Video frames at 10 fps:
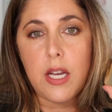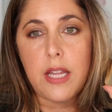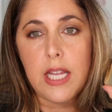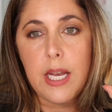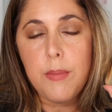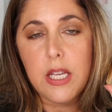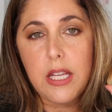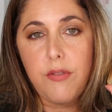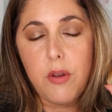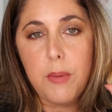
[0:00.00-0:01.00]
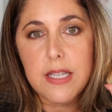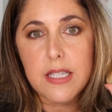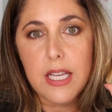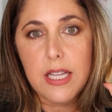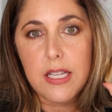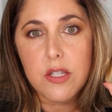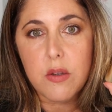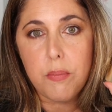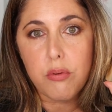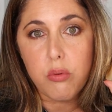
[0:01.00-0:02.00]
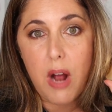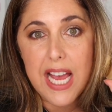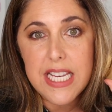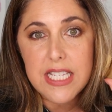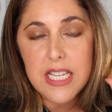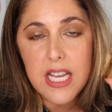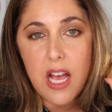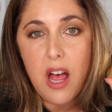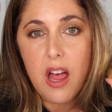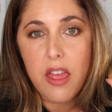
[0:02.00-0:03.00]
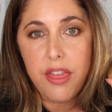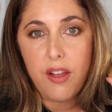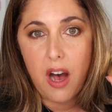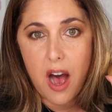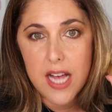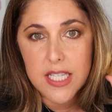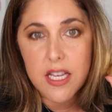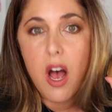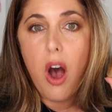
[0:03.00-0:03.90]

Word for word: And then I'm gonna give you my slightly surprising thoughts